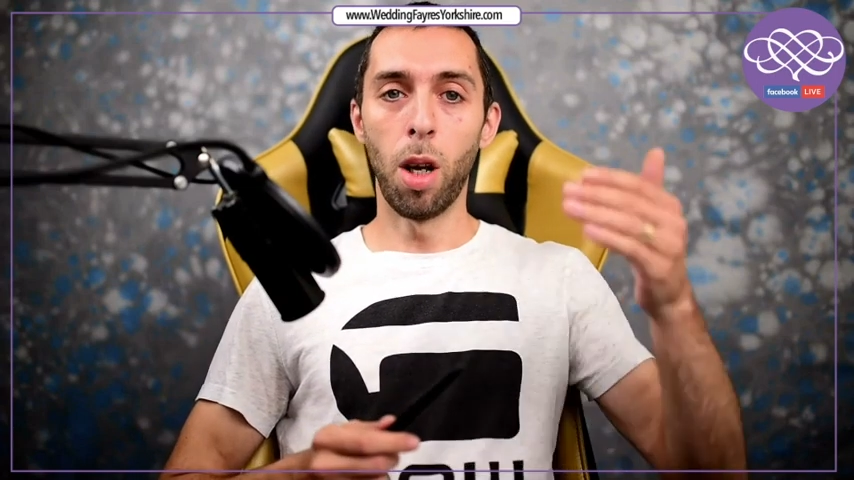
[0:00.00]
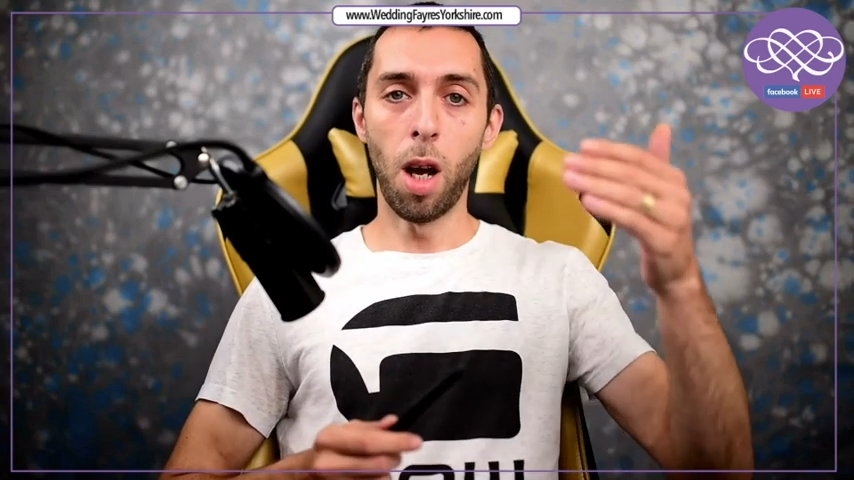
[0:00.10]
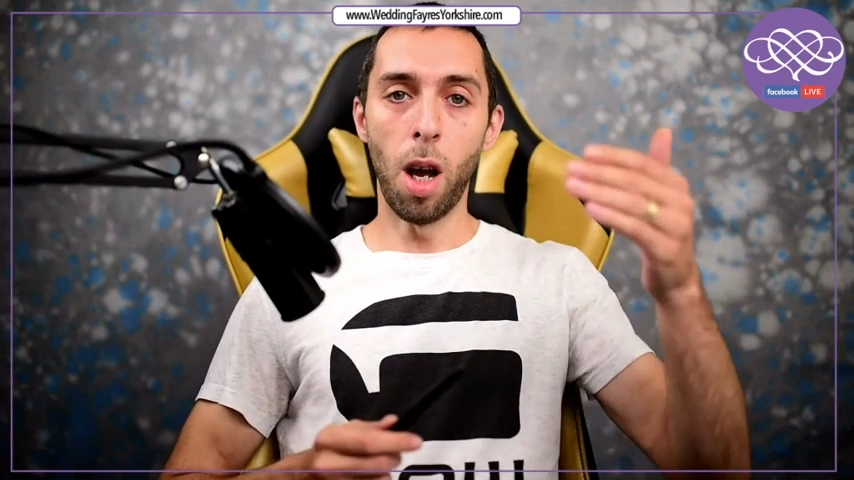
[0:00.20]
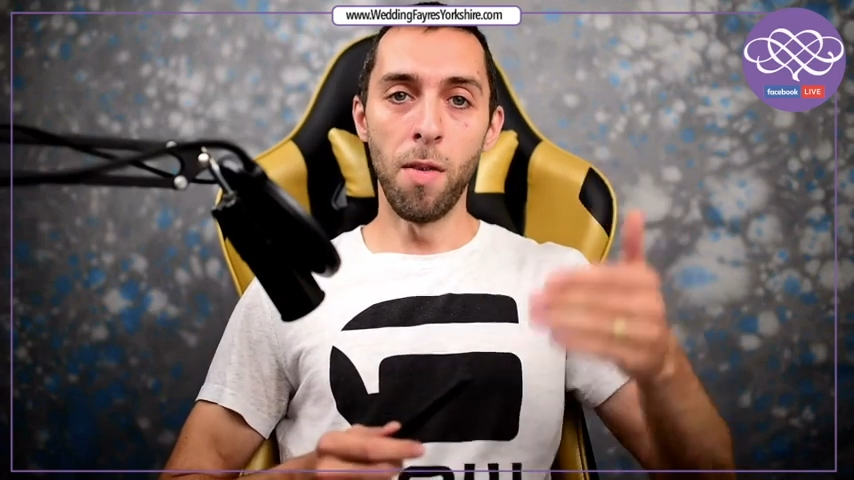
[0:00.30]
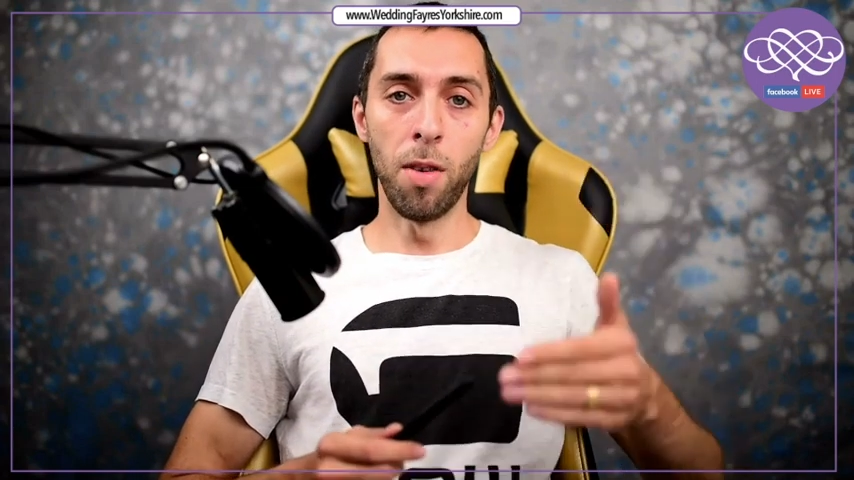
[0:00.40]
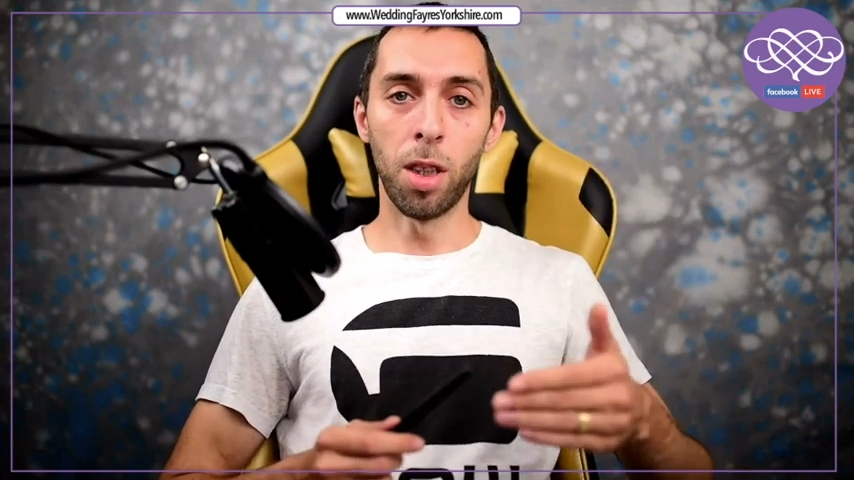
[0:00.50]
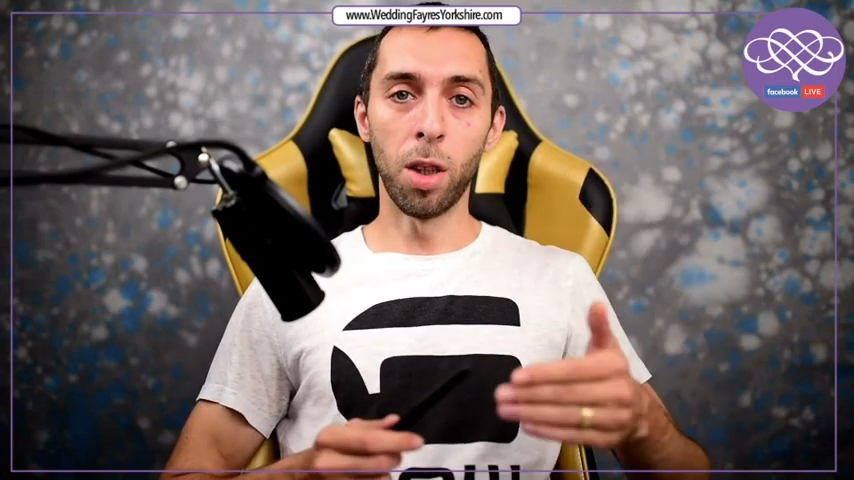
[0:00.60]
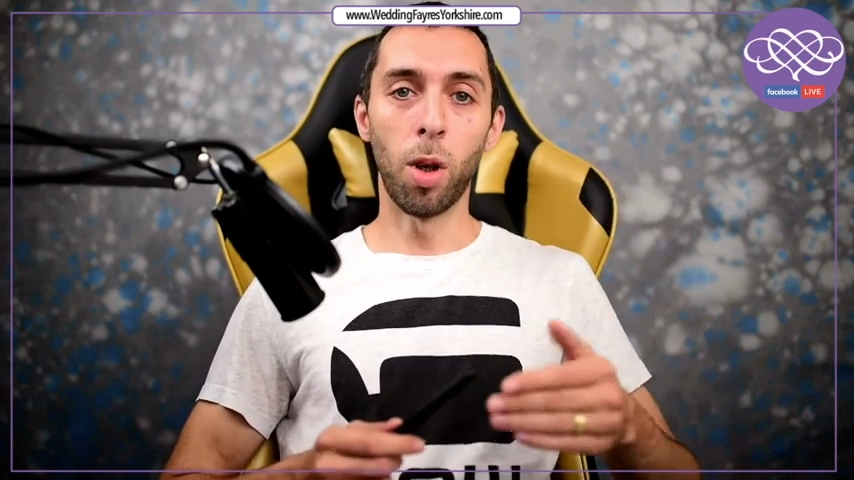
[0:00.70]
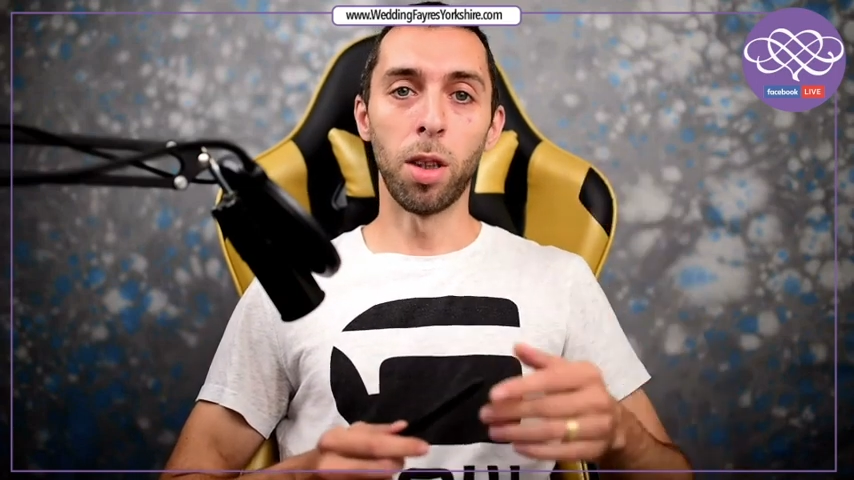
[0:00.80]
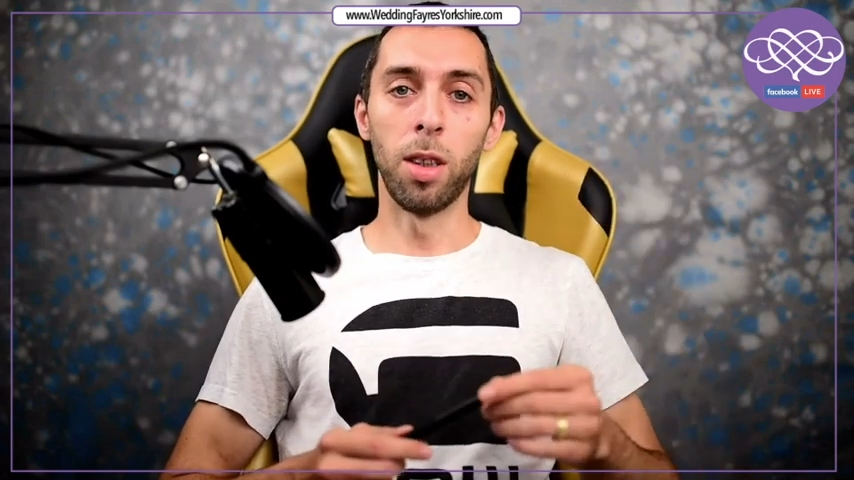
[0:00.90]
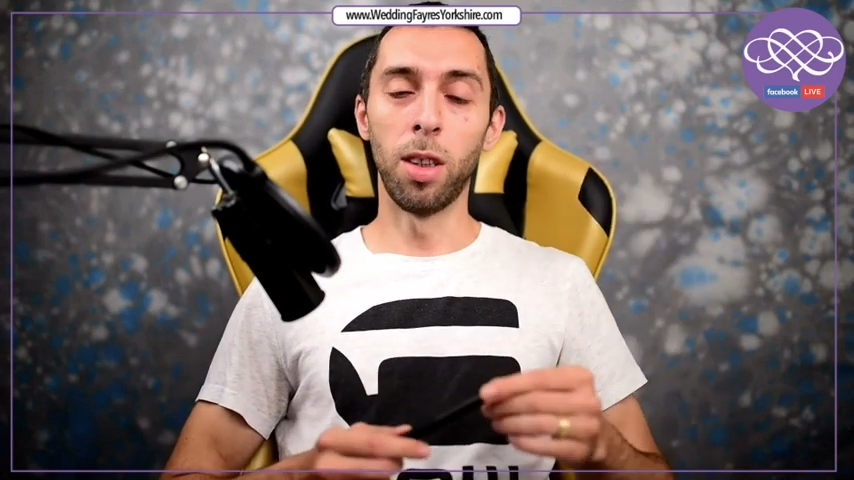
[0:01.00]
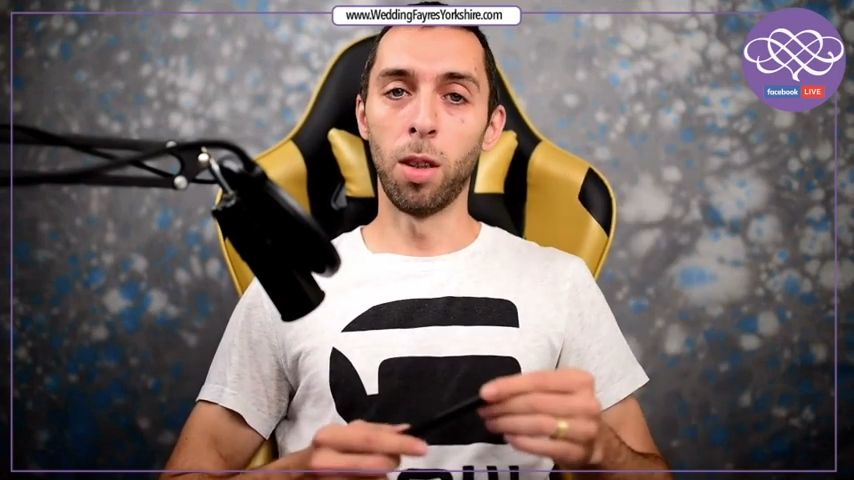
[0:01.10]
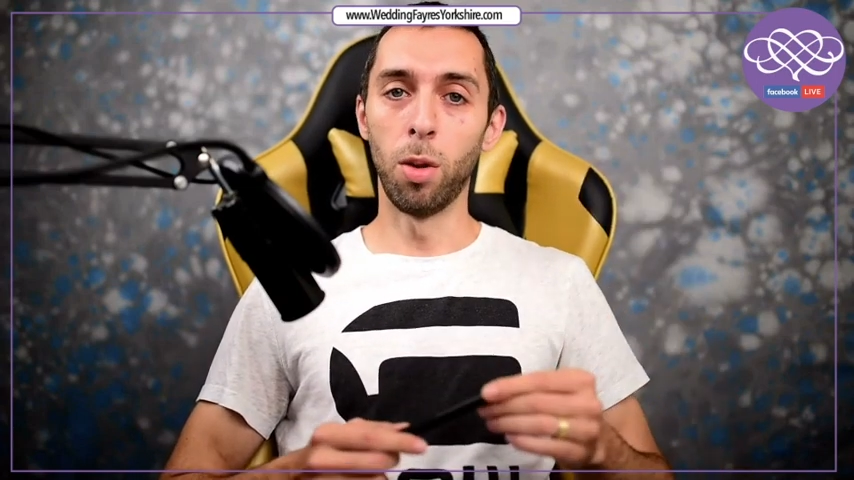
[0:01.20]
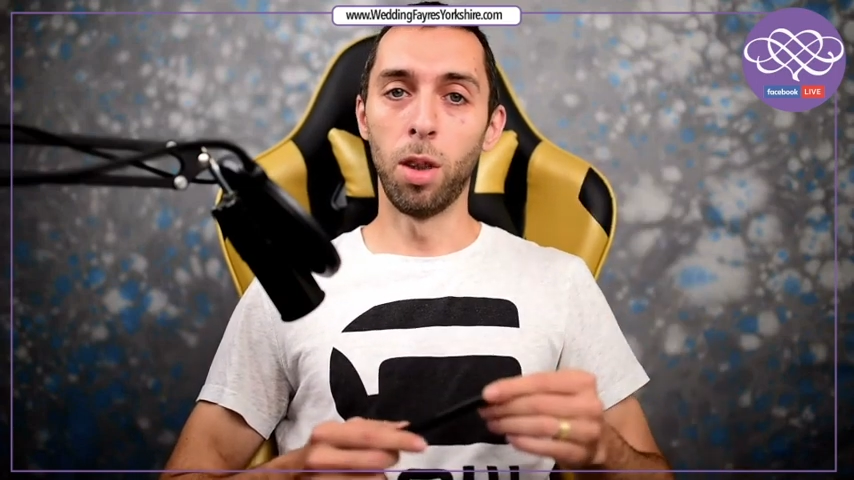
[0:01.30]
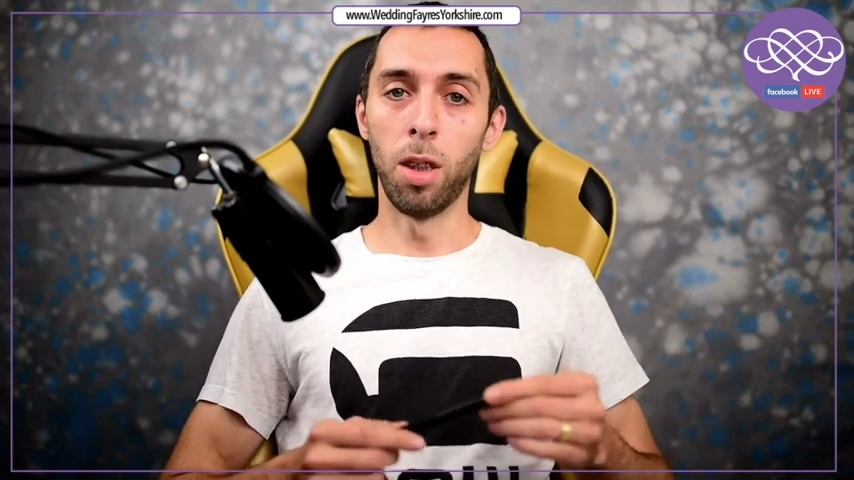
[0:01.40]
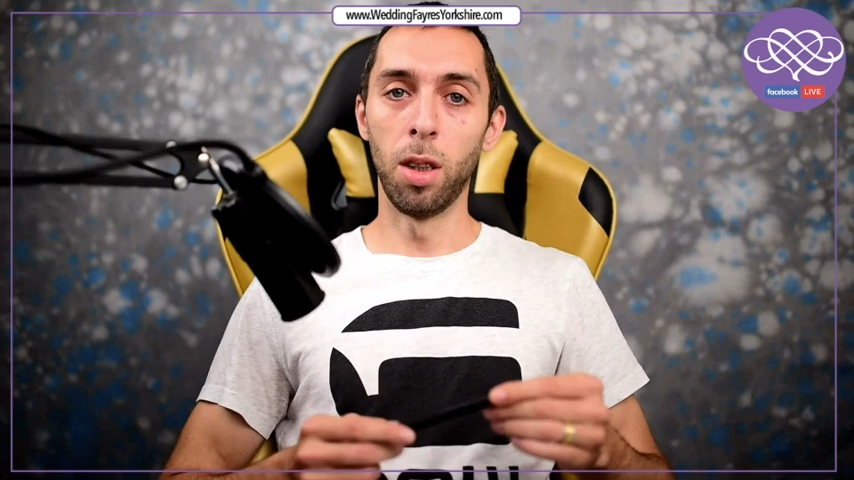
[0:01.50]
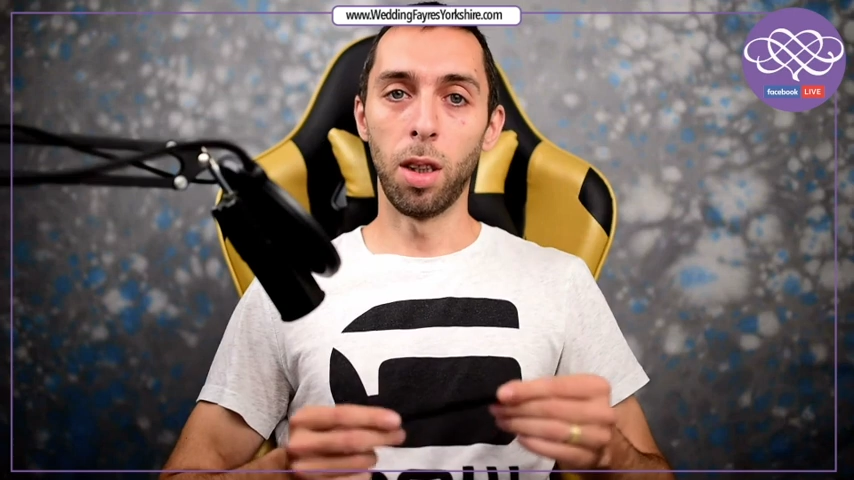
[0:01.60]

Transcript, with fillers: everything what is included